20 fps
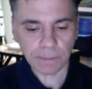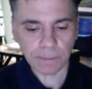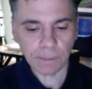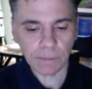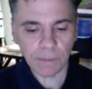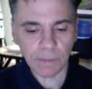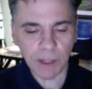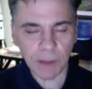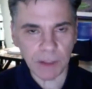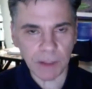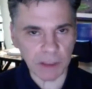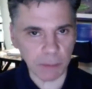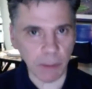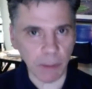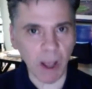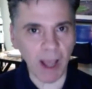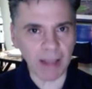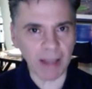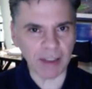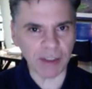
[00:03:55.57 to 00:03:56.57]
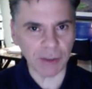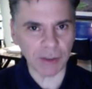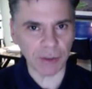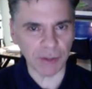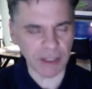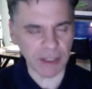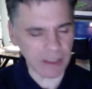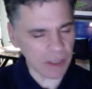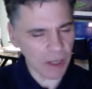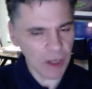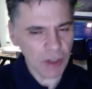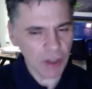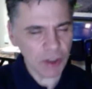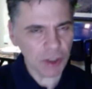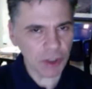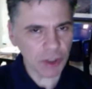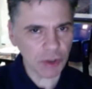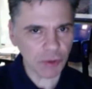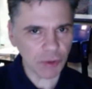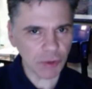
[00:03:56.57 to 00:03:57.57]
this posture, this
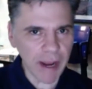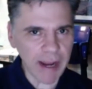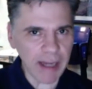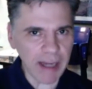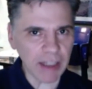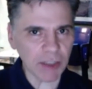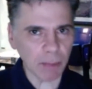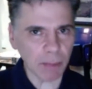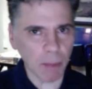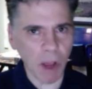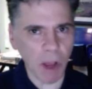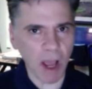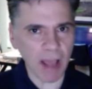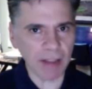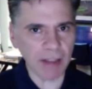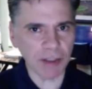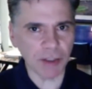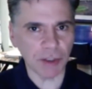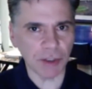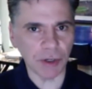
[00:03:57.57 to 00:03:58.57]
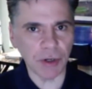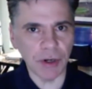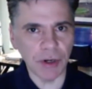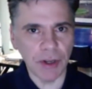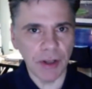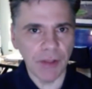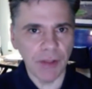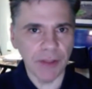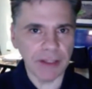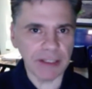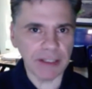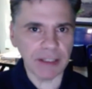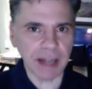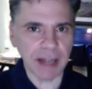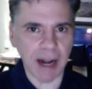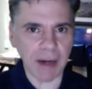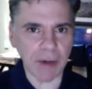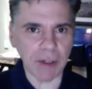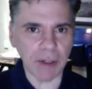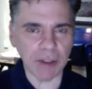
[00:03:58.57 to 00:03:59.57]
strange posture that
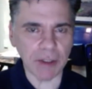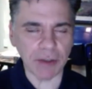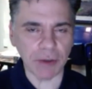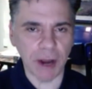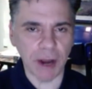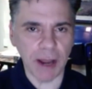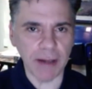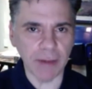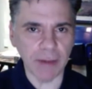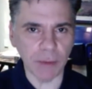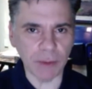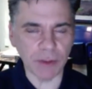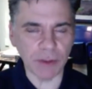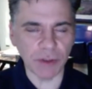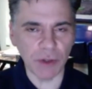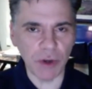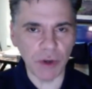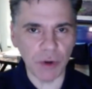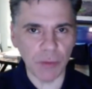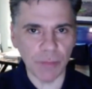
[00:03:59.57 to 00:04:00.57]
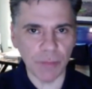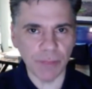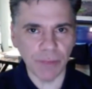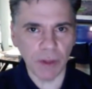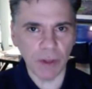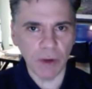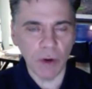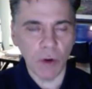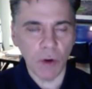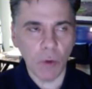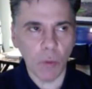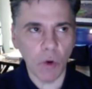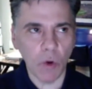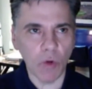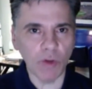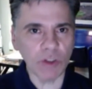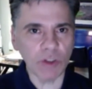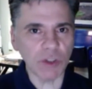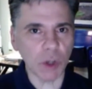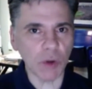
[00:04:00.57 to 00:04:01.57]
Snyder has tried to assume, will
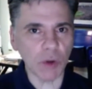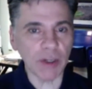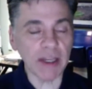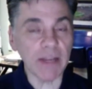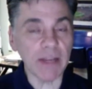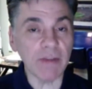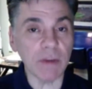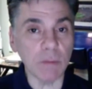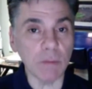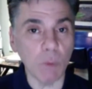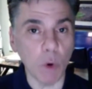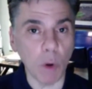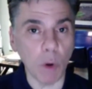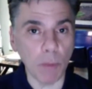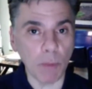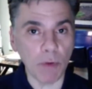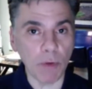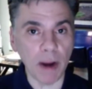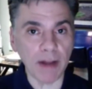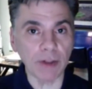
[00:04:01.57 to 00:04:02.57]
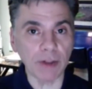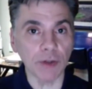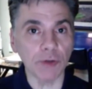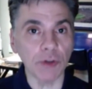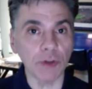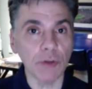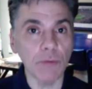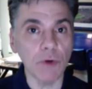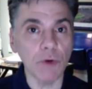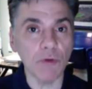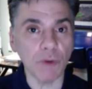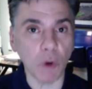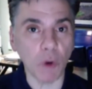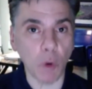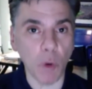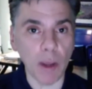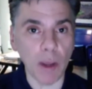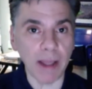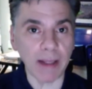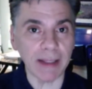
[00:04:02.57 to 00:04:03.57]
result in even more pressure to move
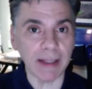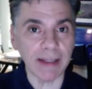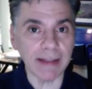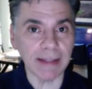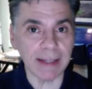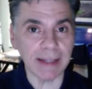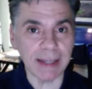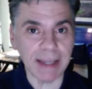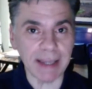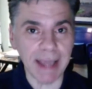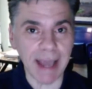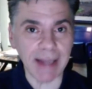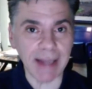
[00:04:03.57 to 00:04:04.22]
quickly to get